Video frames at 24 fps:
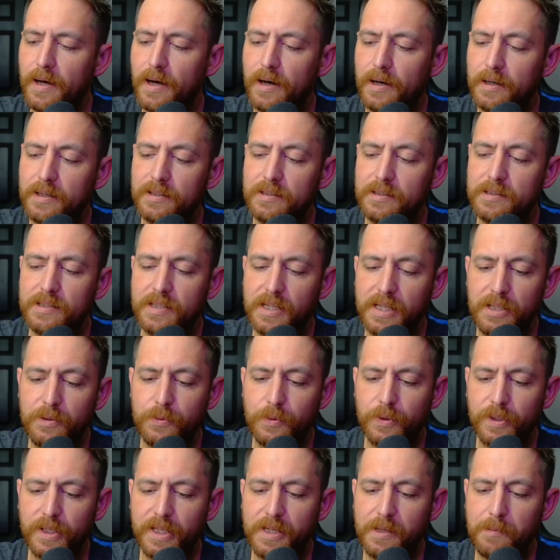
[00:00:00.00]

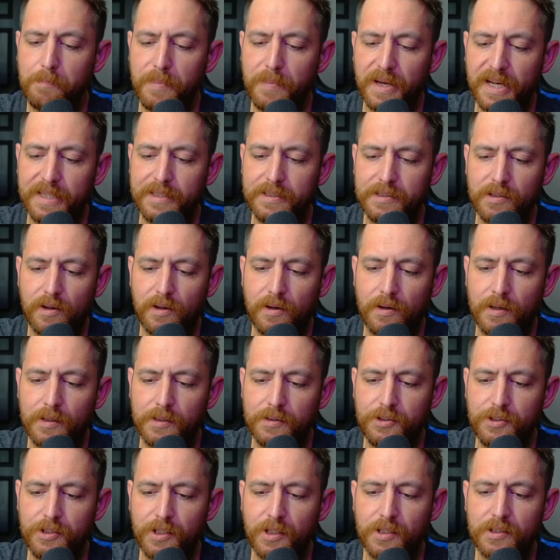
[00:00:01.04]
continually bent
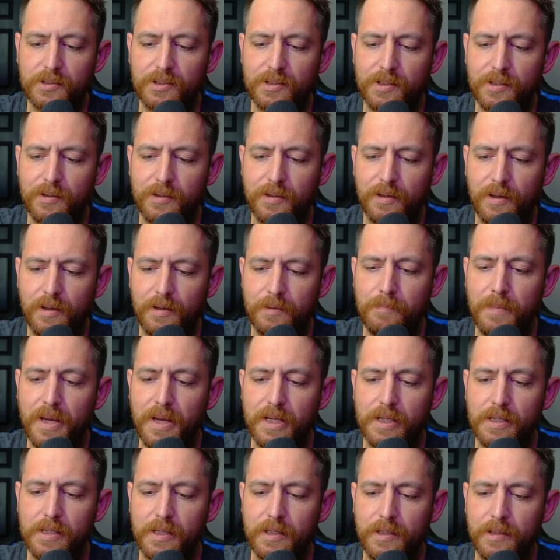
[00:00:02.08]
on just
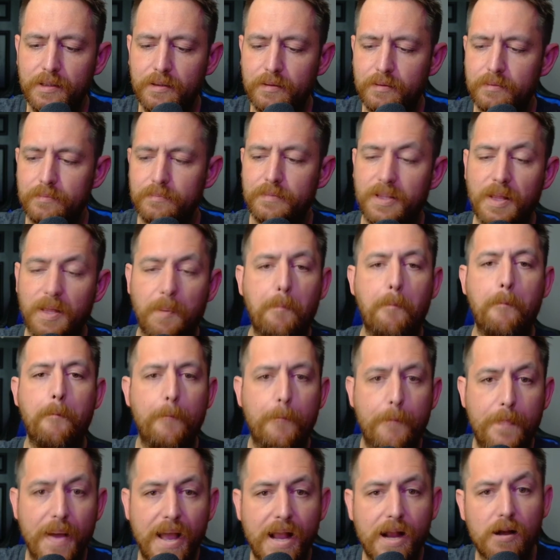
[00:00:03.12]
making the
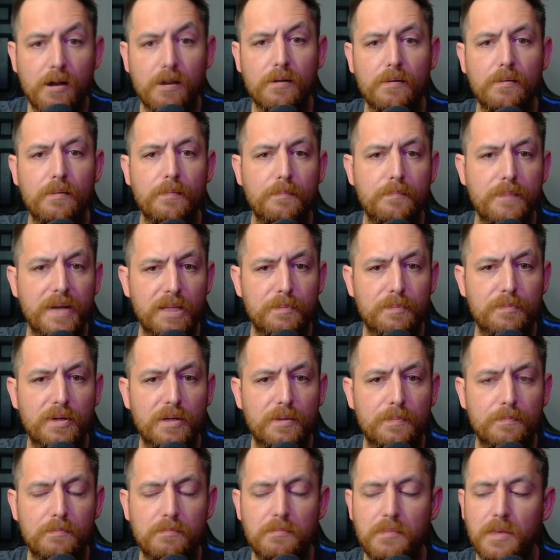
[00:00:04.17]
bare
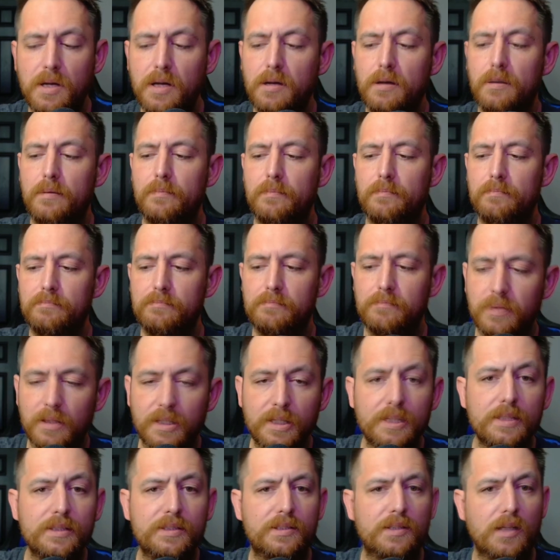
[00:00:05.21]
minimum,
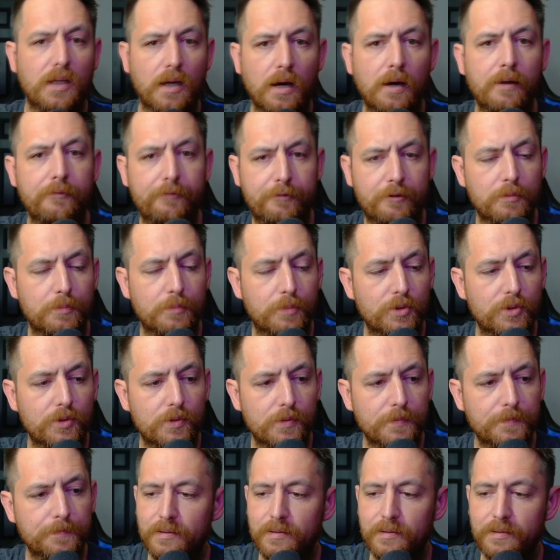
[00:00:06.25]
least
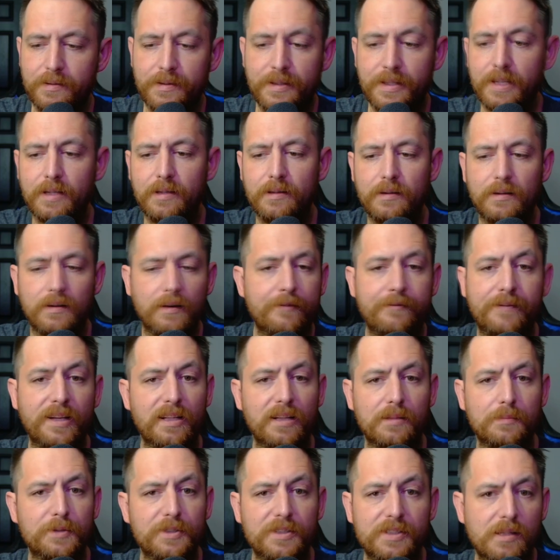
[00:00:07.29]
comfortable thing
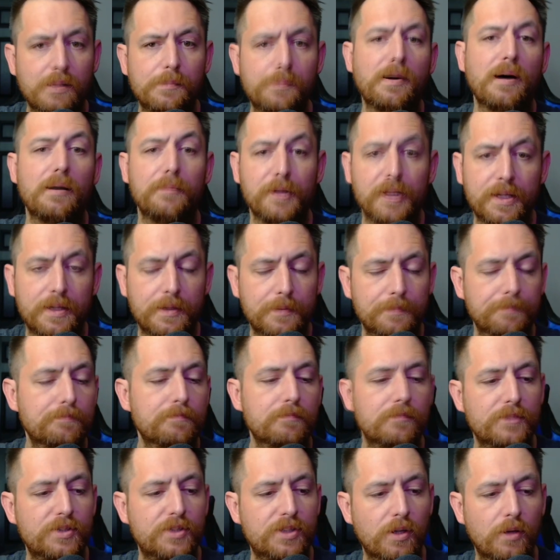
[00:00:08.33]
available to the public.
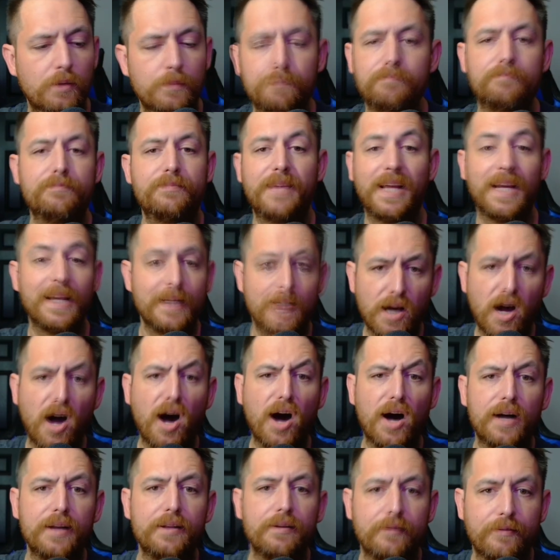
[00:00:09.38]
So thank
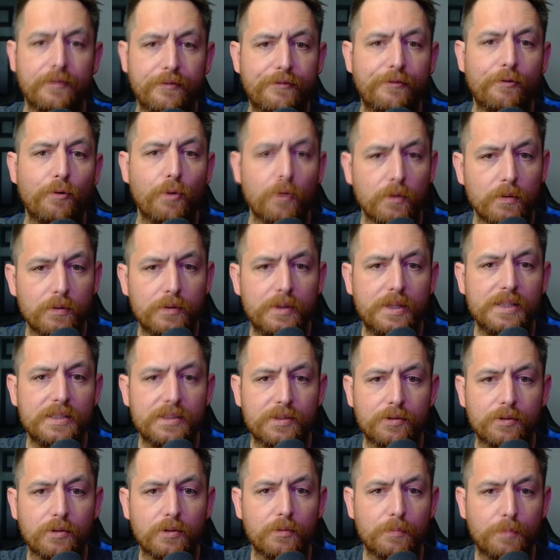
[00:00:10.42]
God for these
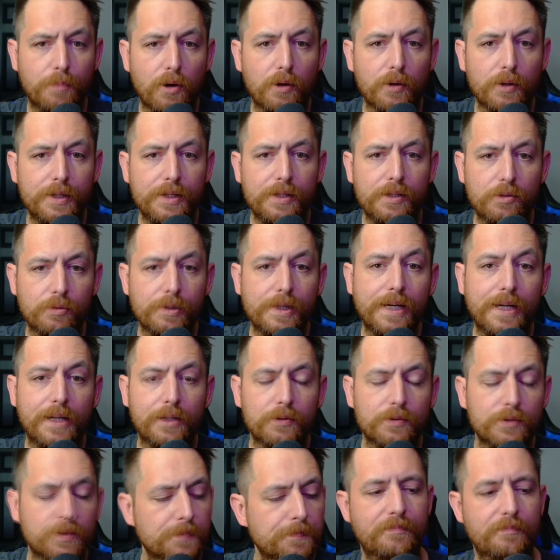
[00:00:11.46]
third-party
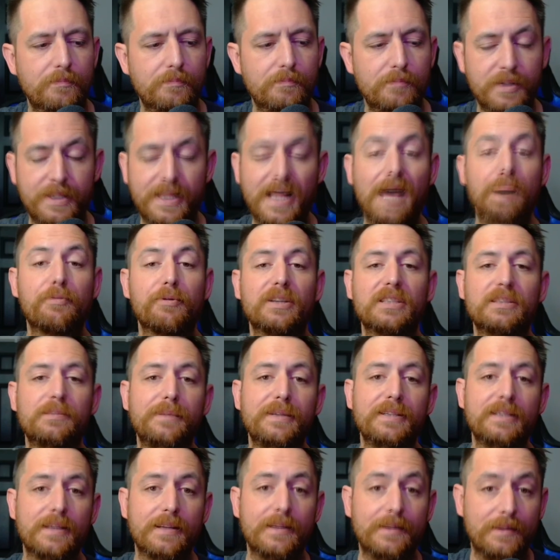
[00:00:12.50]
creators. But that brings me
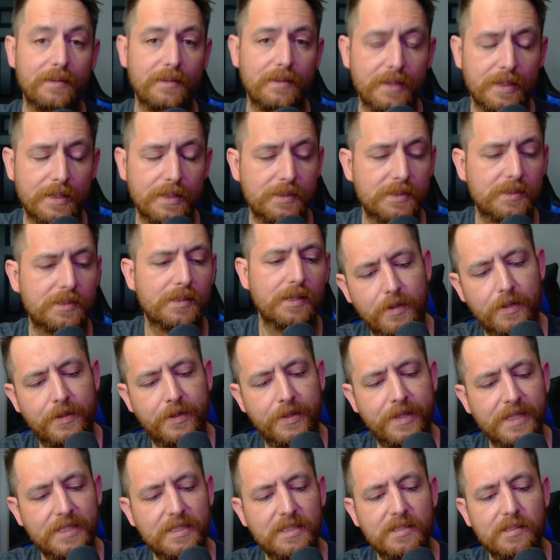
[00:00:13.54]
to this.
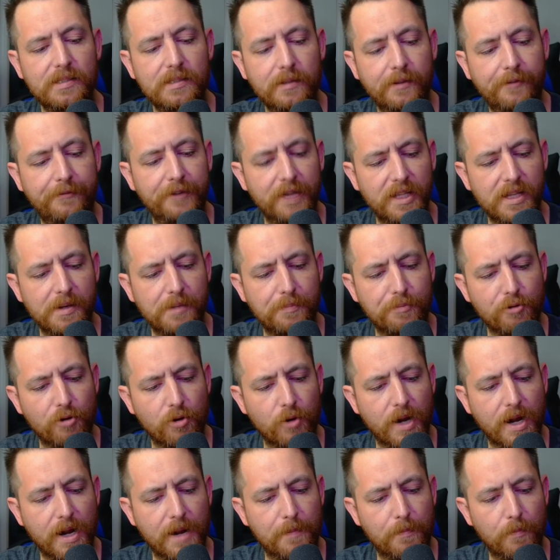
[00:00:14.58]
This is an affiliate
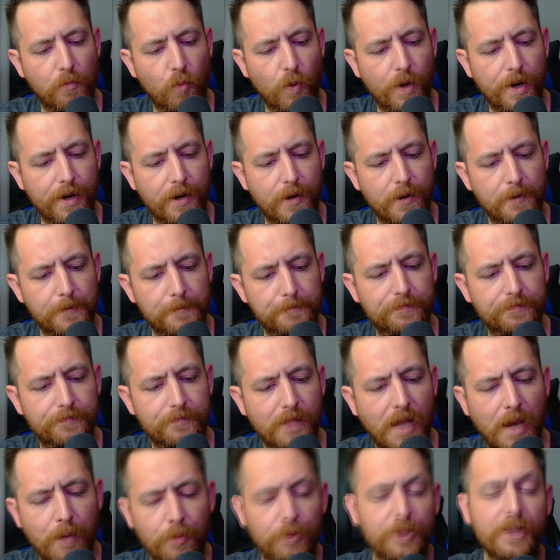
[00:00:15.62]
program where
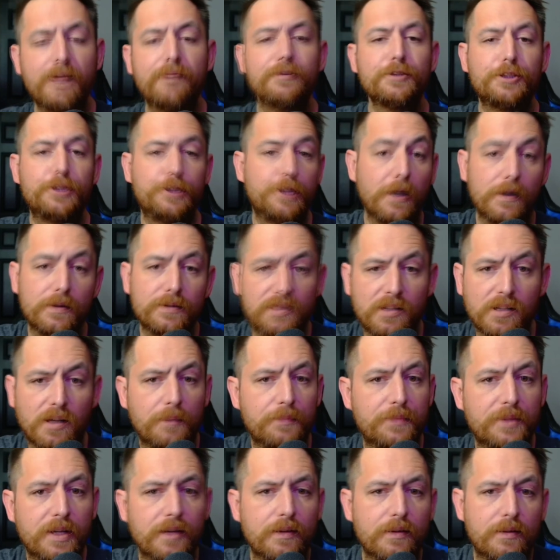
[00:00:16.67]
I will never share
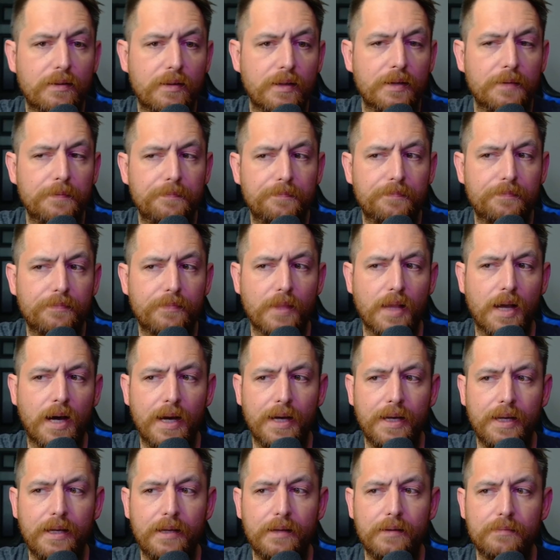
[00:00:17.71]
something that
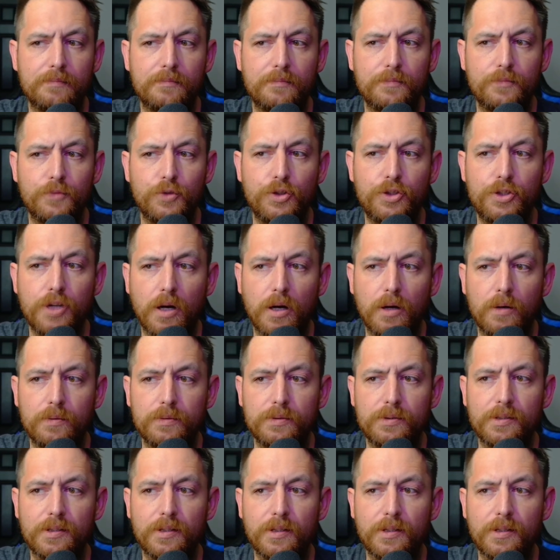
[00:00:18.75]
I don't